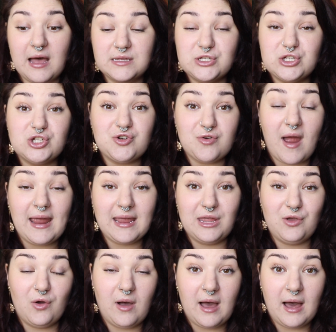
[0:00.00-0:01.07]
strike
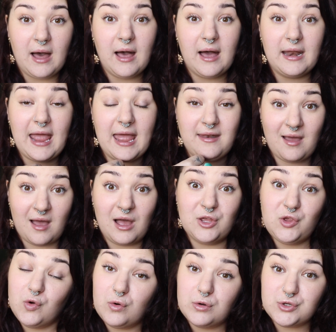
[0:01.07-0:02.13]
at your heart and are
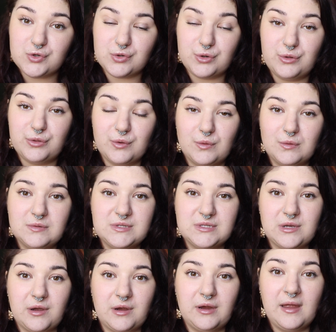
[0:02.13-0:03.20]
your truth
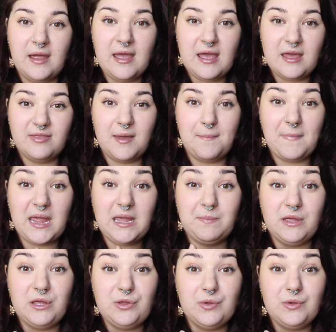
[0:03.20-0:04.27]
also, that
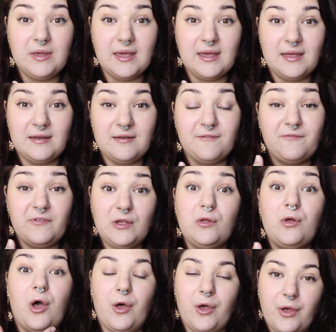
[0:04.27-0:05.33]
maybe you can
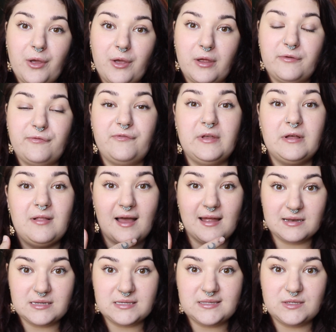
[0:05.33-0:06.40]
feel heard, feel
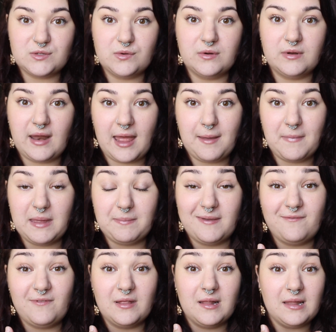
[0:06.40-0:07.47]
understood, and maybe
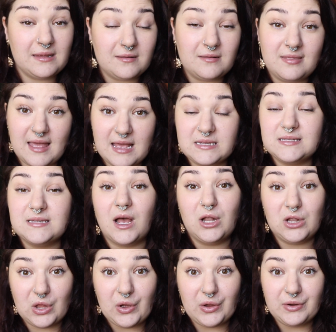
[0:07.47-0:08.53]
feel a little less
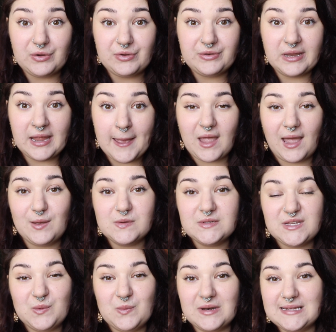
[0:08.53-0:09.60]
alone. I
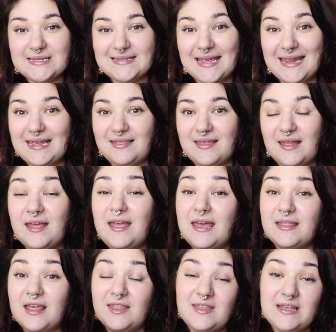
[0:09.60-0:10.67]
also want to say that
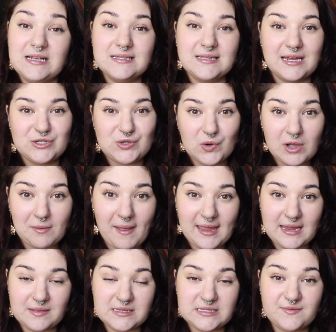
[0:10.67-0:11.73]
the things I talk
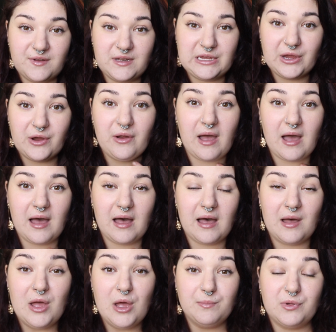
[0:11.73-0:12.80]
about in this video
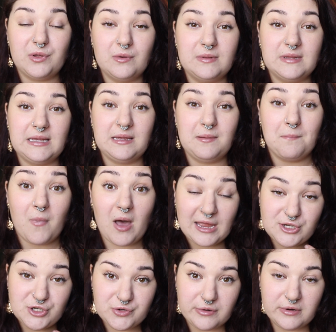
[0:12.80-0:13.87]
are purely my
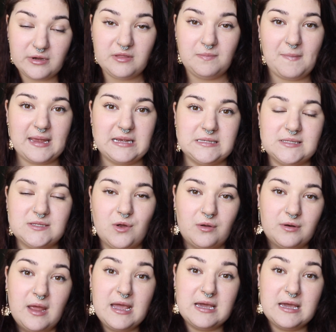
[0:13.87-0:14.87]
truth based on